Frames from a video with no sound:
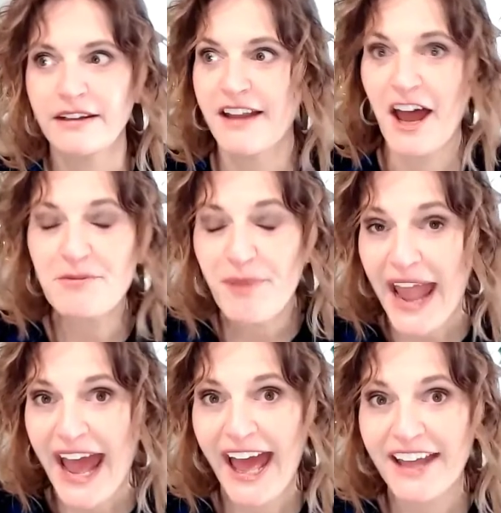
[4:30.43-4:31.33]
not
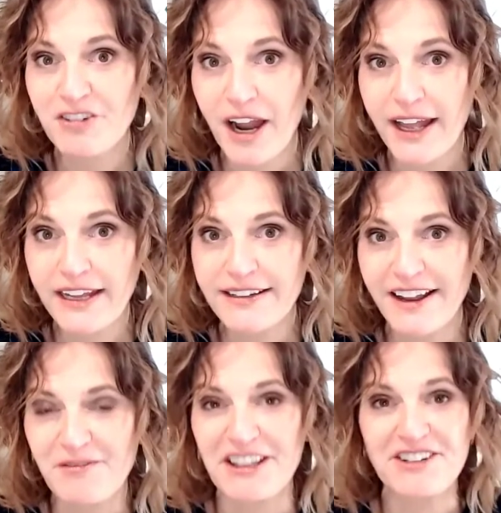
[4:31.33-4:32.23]
bad, right?
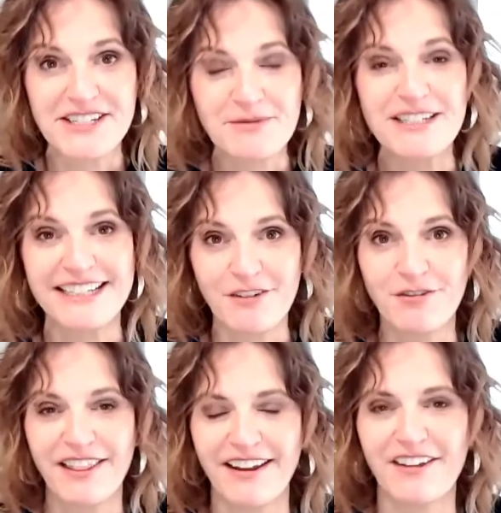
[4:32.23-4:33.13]
I mean, there's some stuff
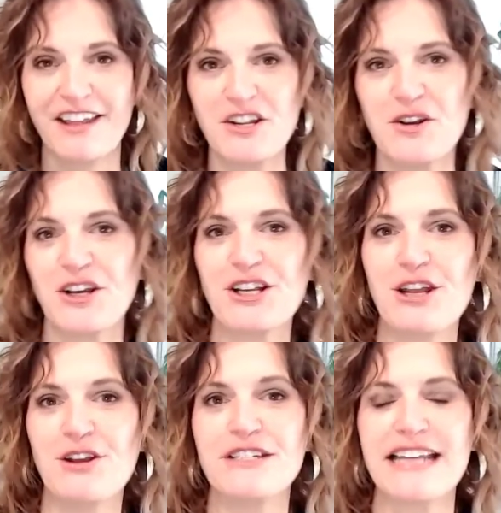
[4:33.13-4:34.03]
on there that you could
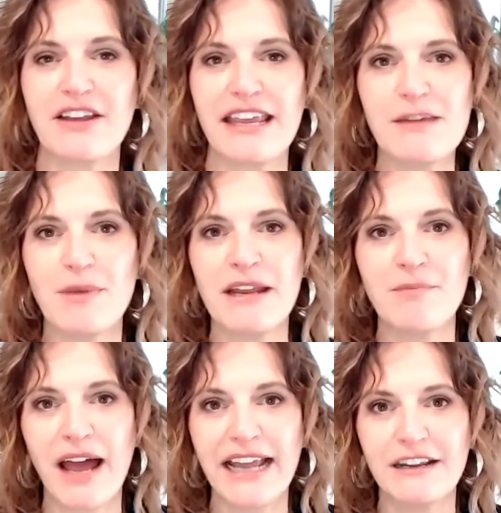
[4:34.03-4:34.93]
use. Now, keep in
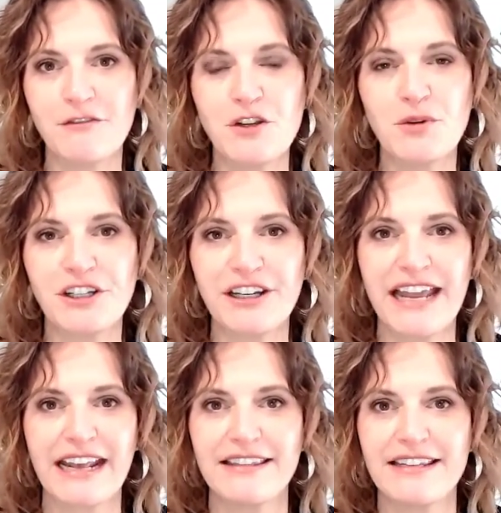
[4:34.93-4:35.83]
mind, if you were
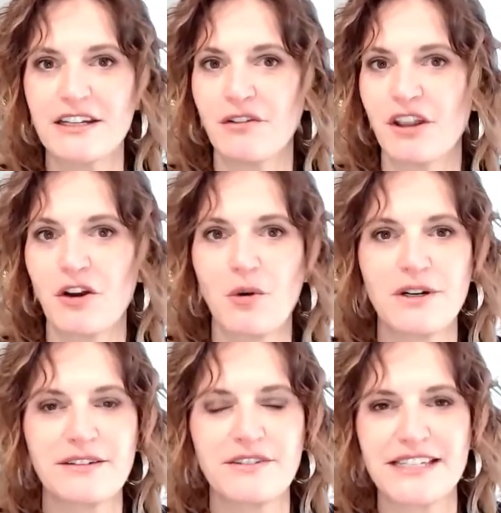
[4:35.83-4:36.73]
looking at this over the
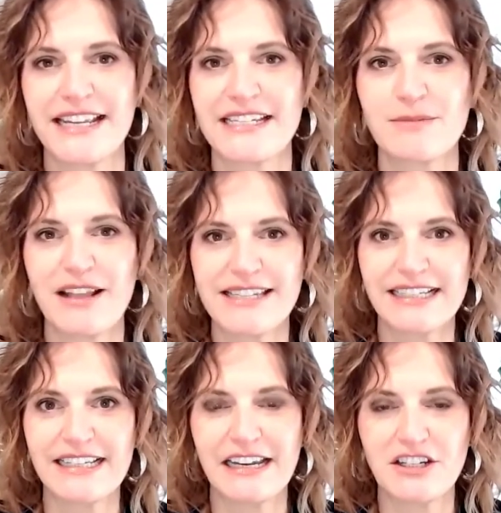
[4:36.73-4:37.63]
course of six months
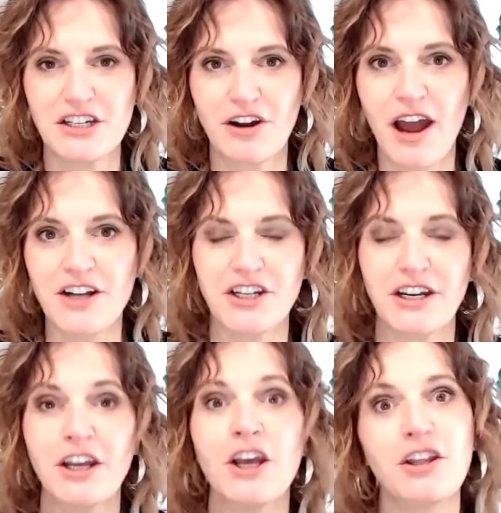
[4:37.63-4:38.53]
leading to your
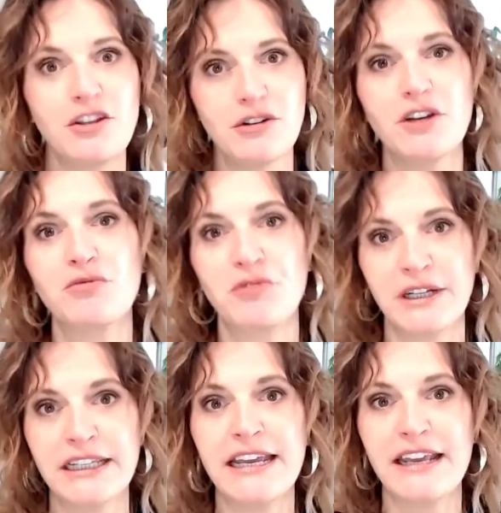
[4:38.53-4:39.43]
auction, you could
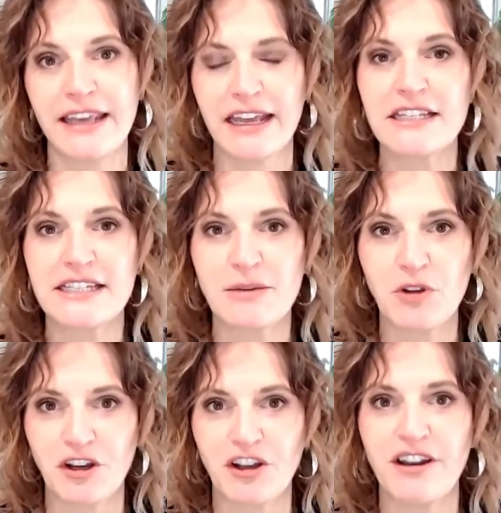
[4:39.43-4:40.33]
really get
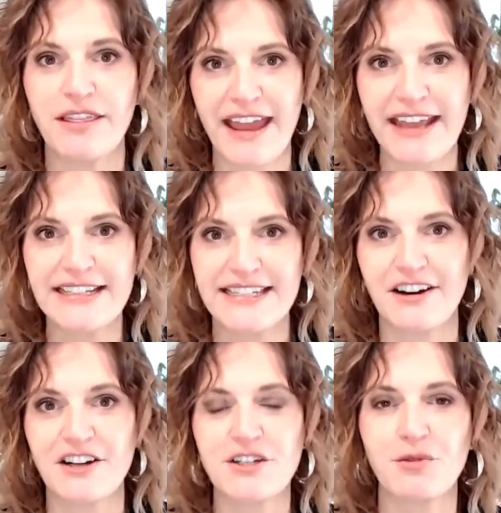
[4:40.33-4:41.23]
some good things
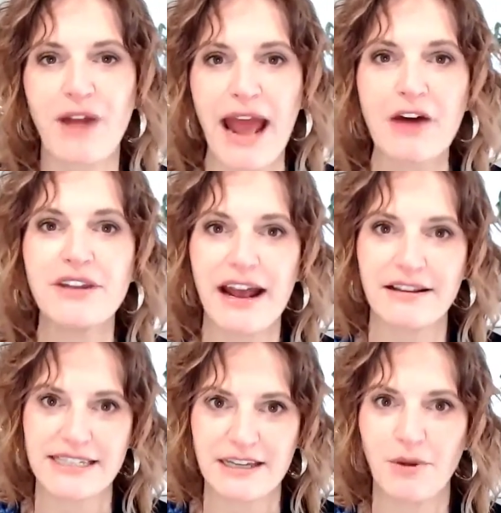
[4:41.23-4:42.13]
there to round
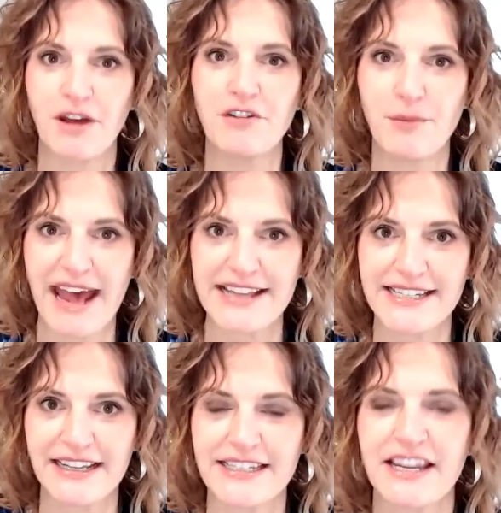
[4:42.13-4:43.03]
out some of your
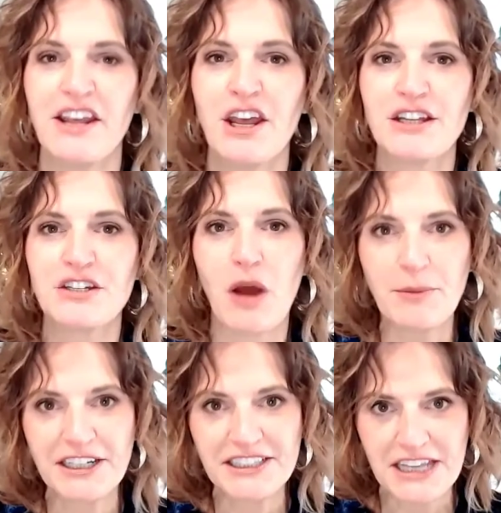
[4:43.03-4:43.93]
baskets. So, I'm
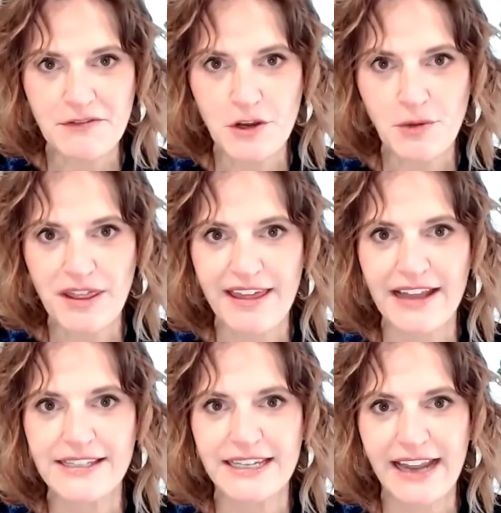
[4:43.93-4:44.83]
going to leave you with
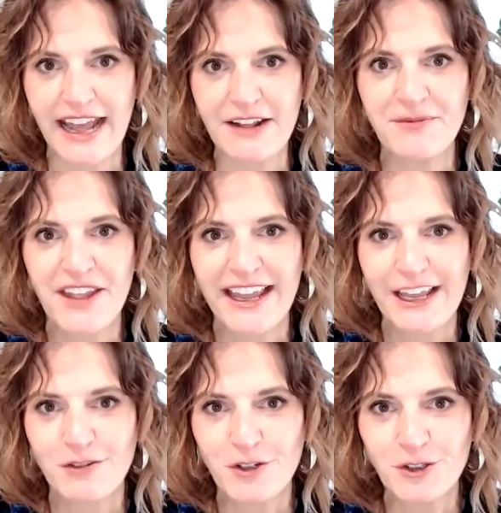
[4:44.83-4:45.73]
that today.
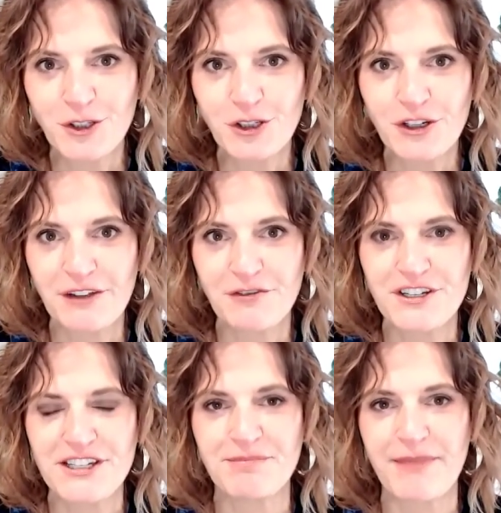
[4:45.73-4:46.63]
If you're looking for
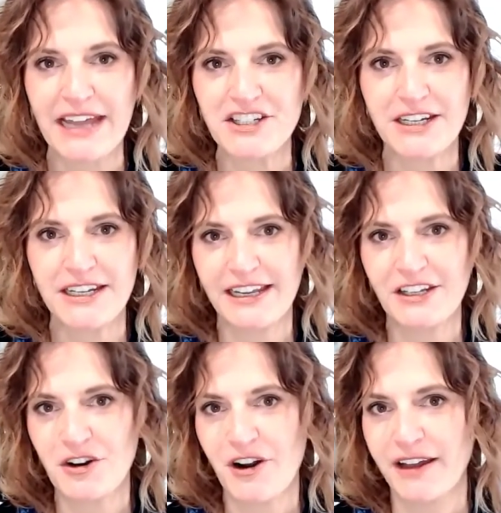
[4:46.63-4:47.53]
some magic
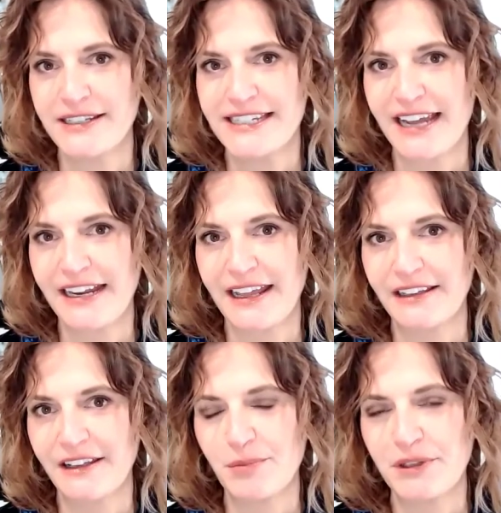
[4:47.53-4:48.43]
in your on site
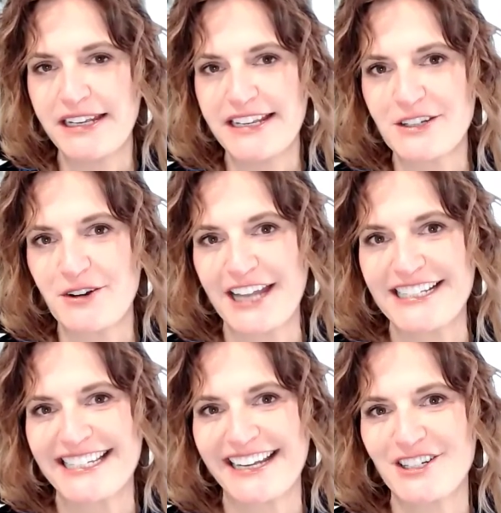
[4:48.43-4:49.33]
gala, please go ahead
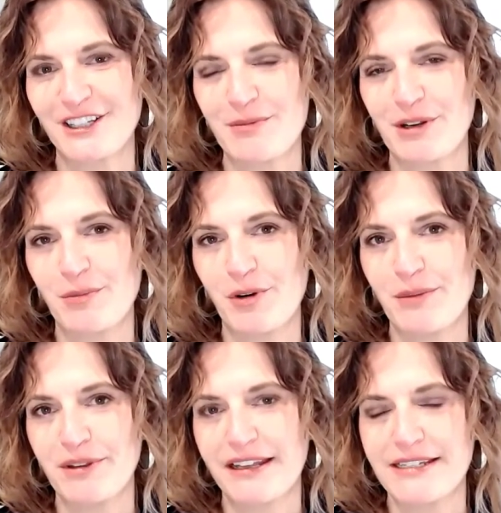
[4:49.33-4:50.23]
and schedule up an
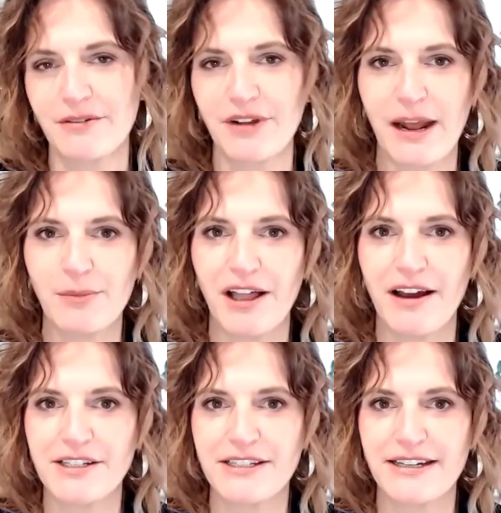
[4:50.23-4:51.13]
appointment. That's at
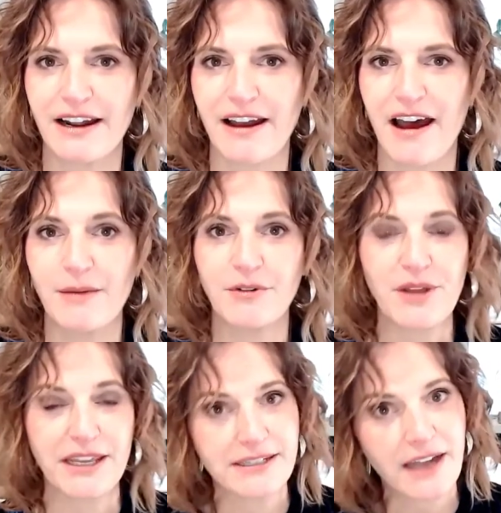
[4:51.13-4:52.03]
redappleauctions.com and
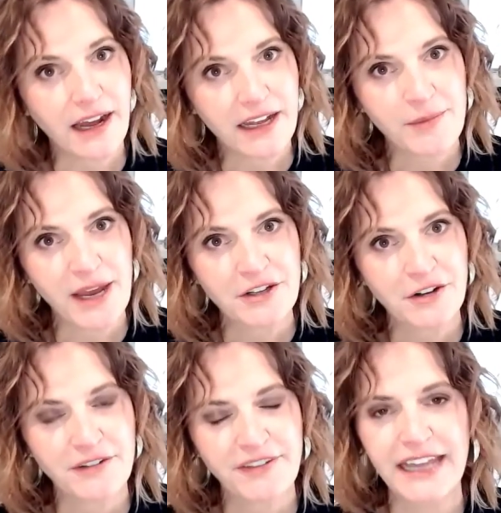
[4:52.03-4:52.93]
we can talk about
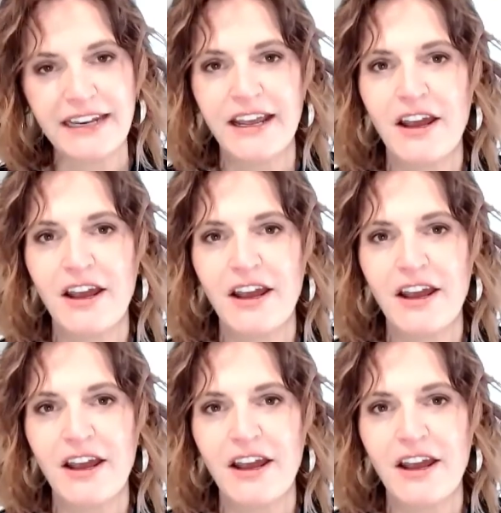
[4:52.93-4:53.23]
your event.